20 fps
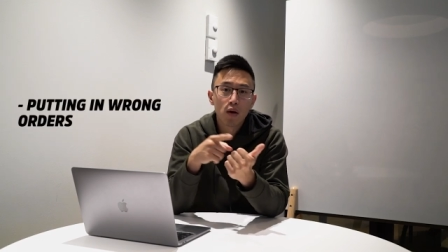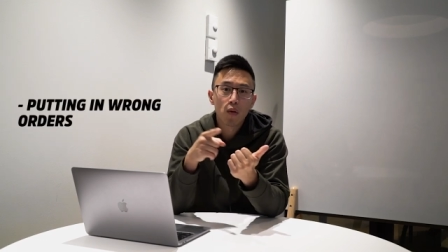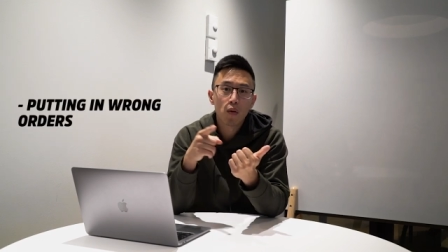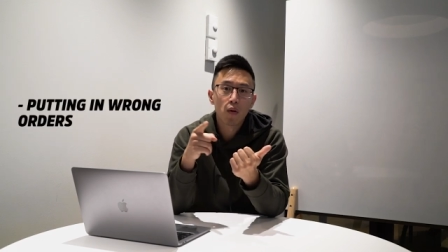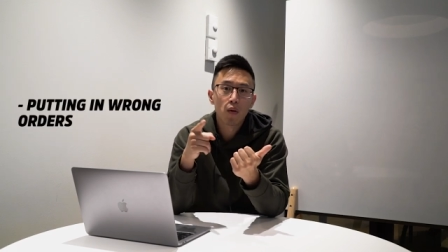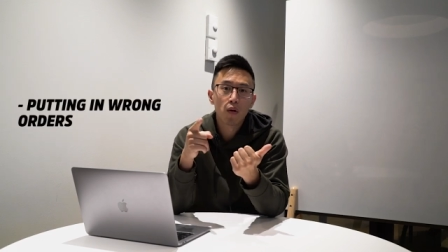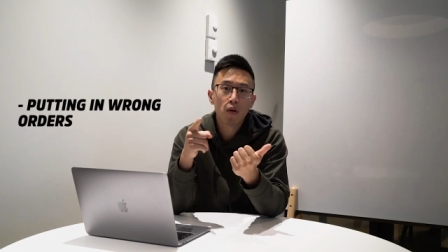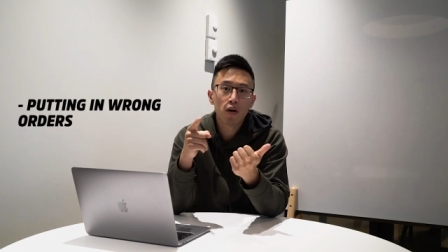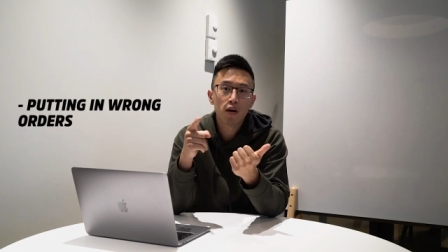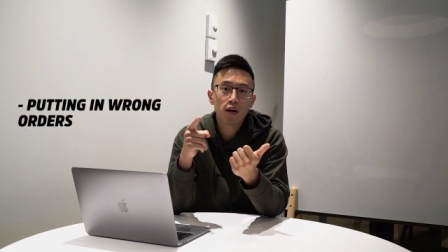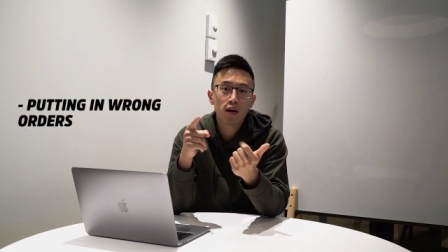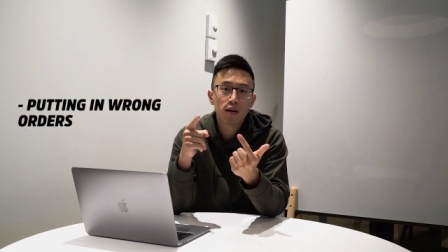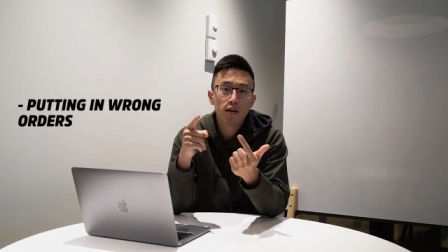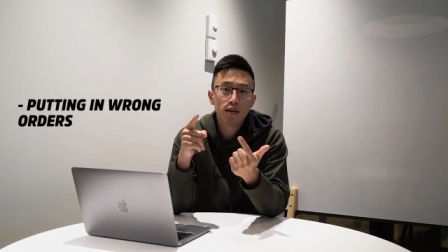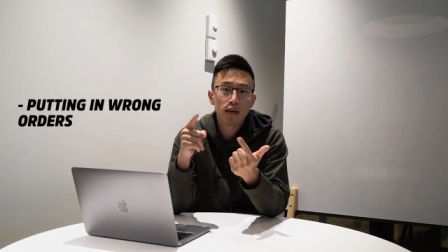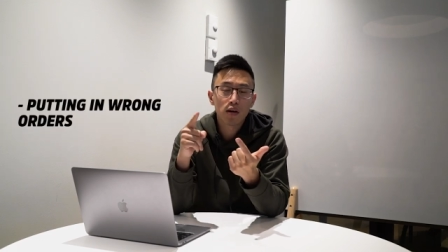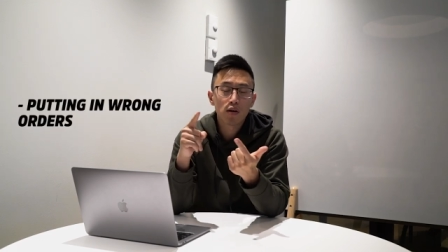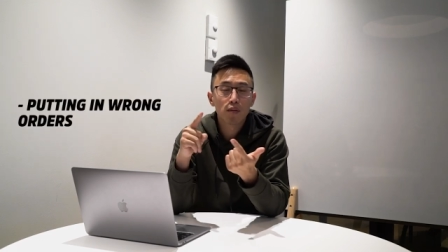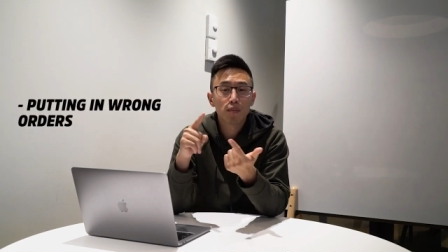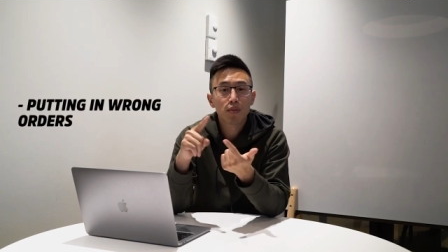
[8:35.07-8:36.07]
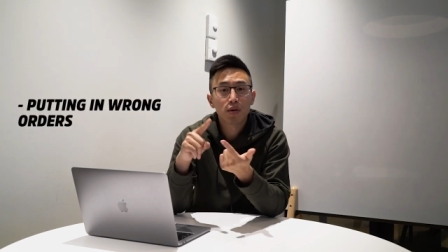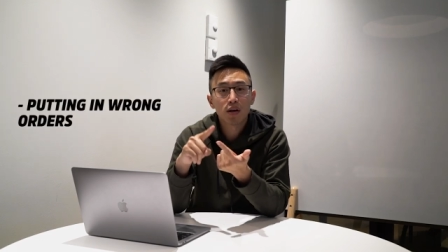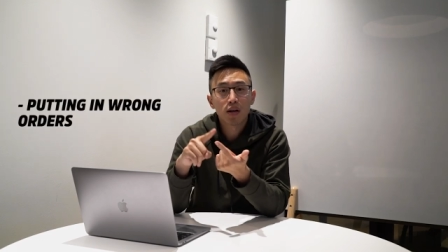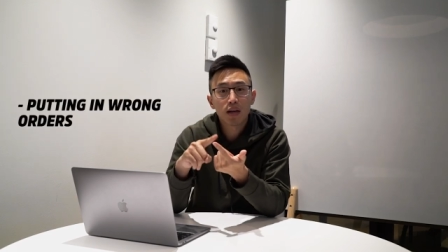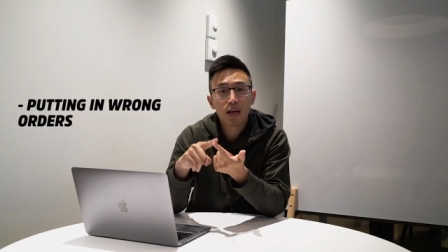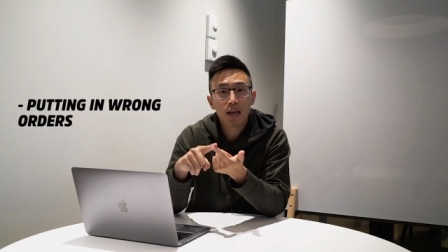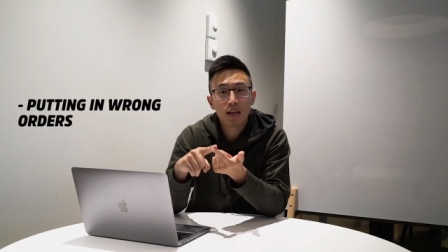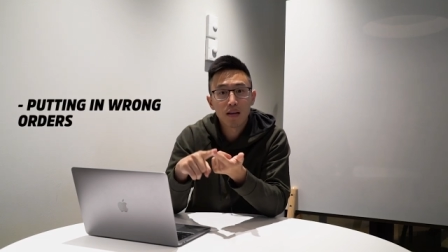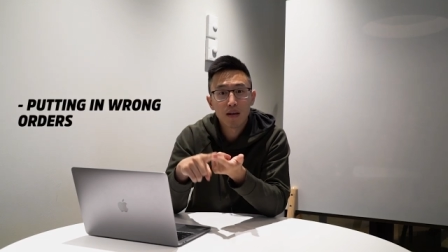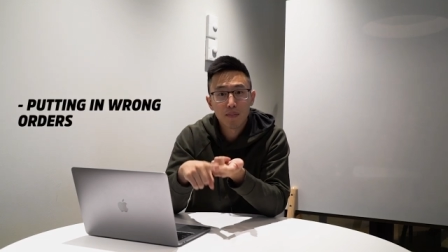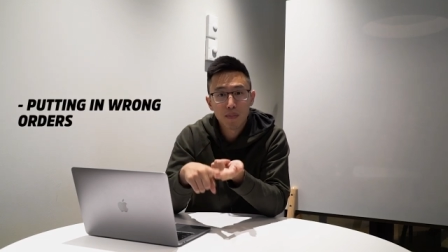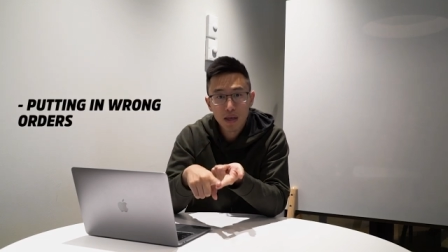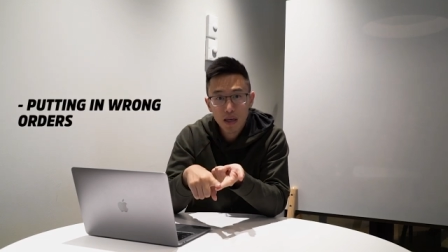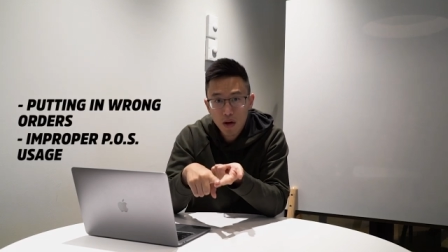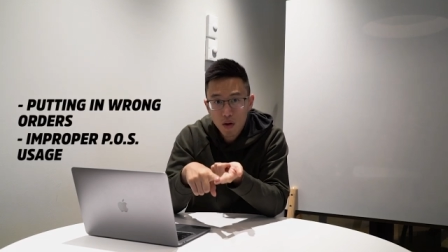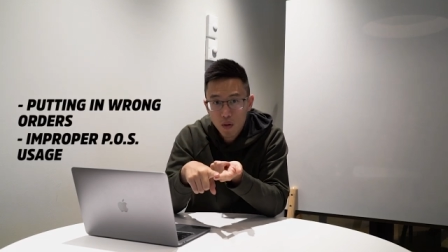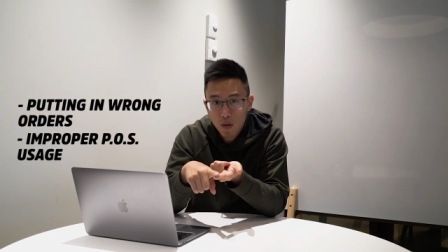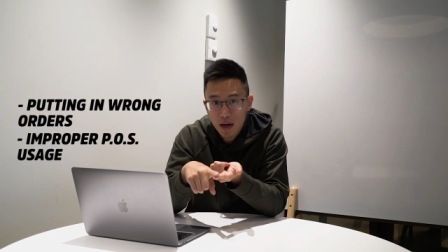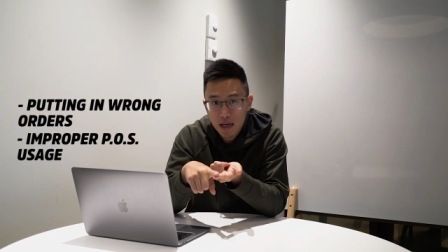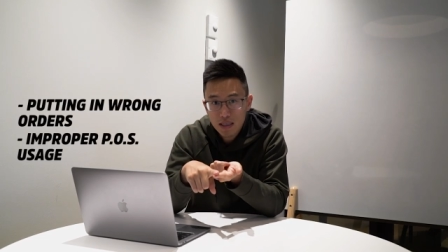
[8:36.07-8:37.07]
or they don't put it in the
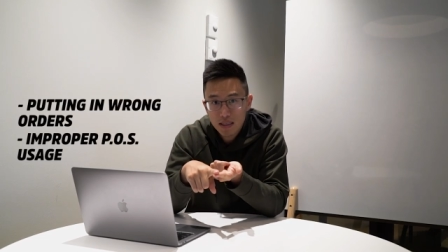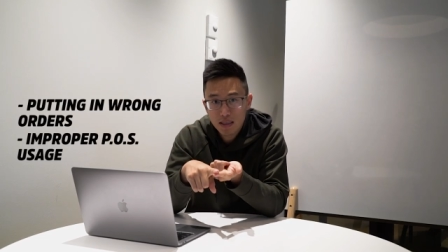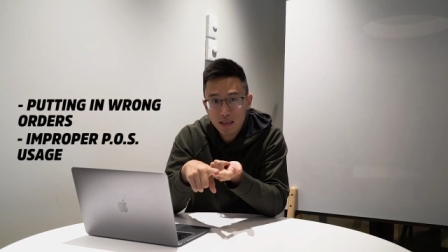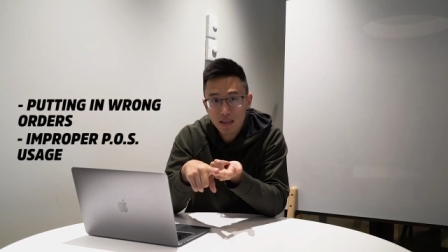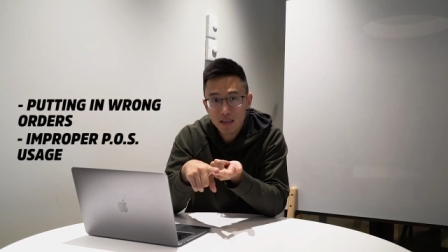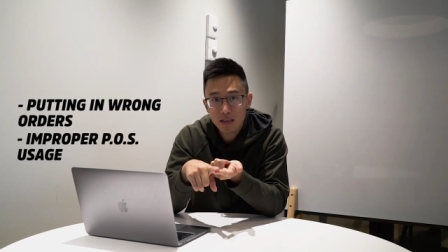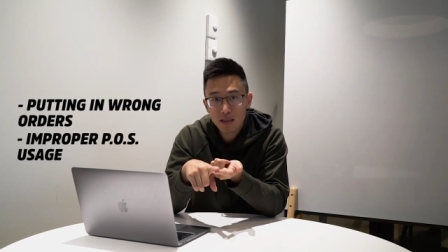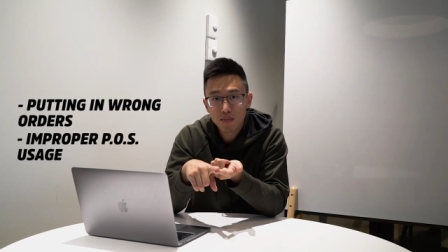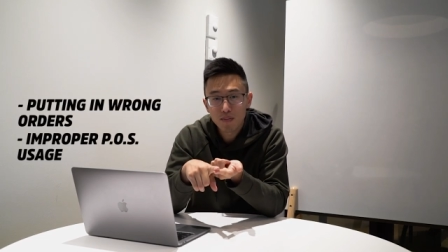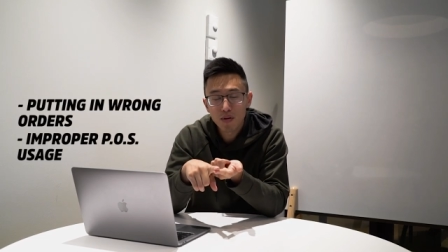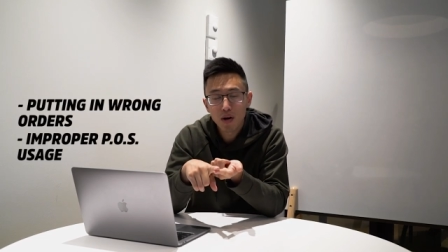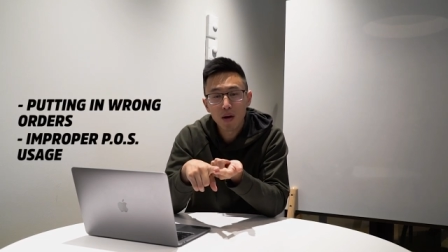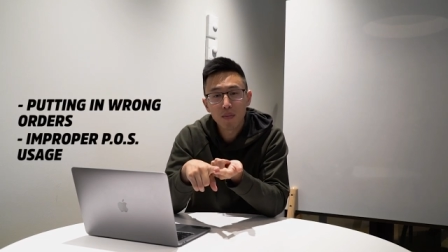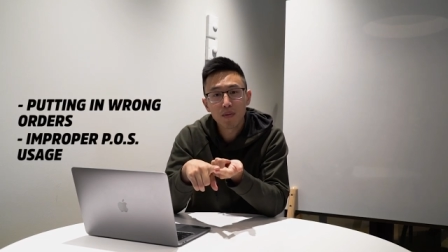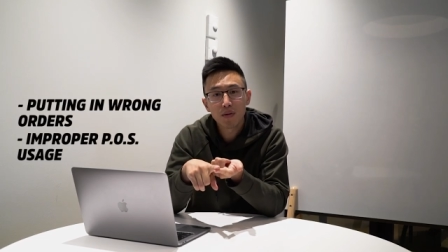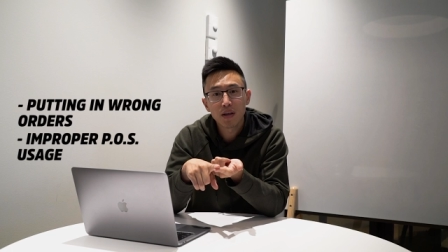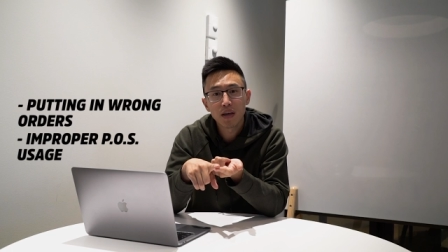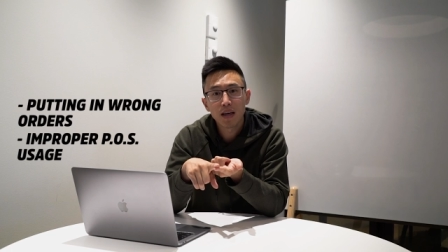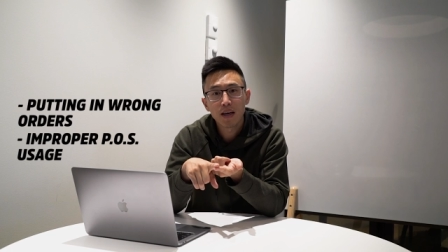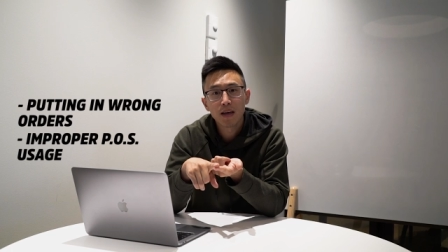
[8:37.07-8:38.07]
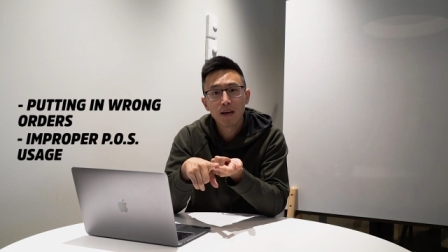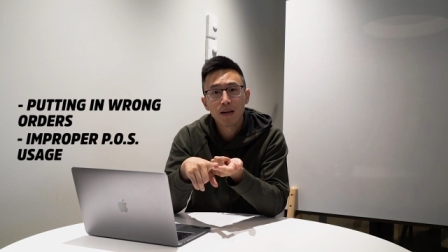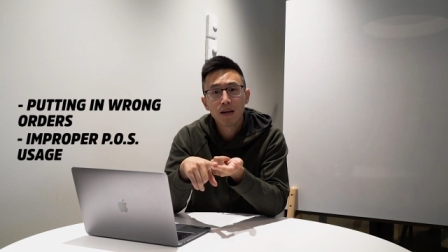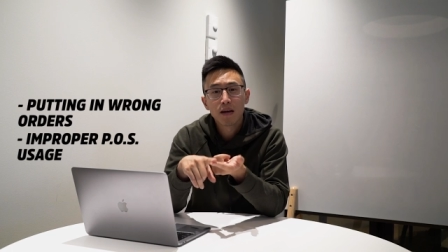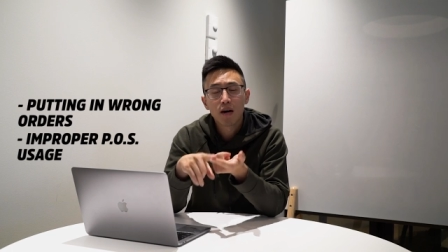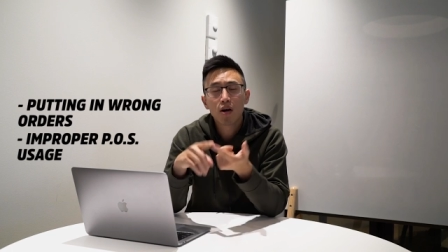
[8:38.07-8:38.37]
POS system properly.